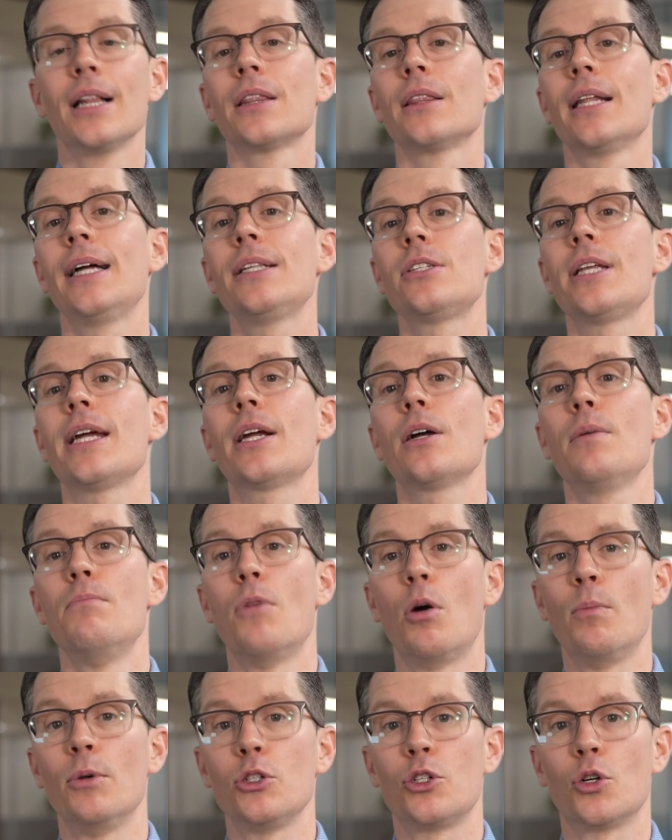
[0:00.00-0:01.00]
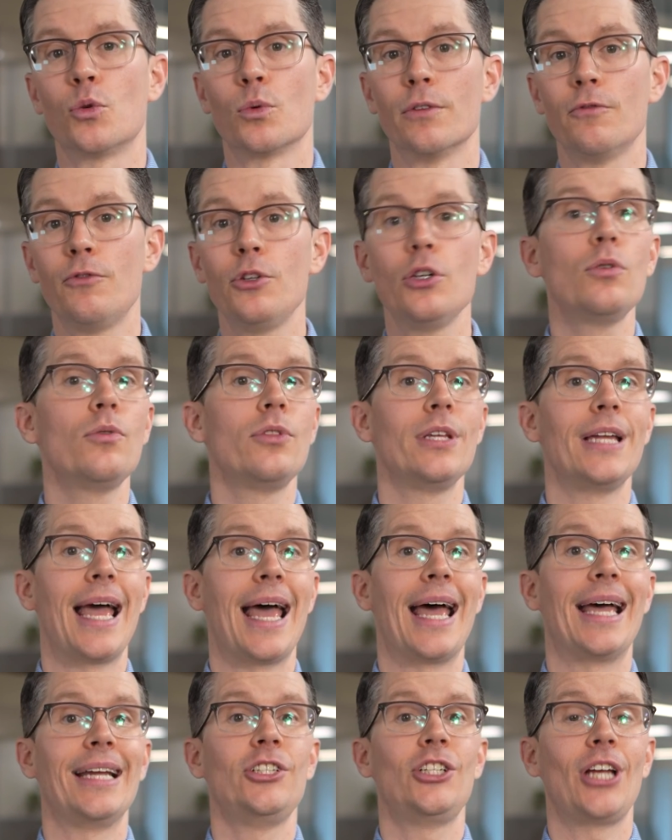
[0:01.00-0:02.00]
Let's take a moment to review the
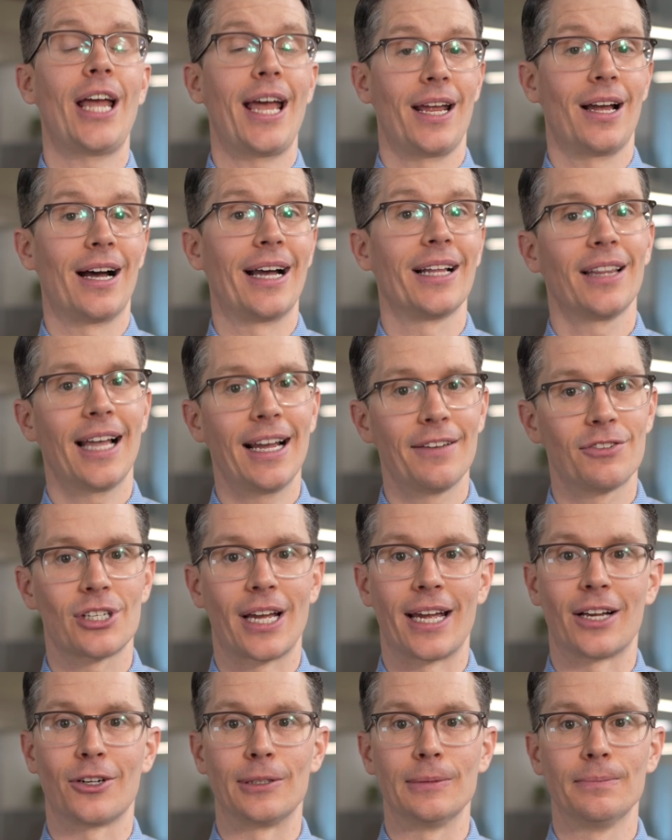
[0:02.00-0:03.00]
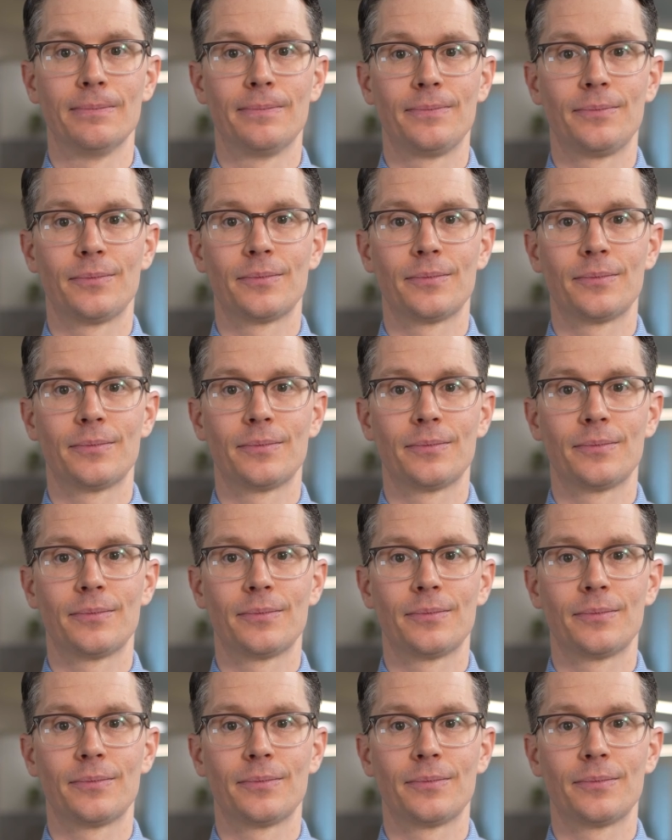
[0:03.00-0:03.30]
Edge A I lifecycle.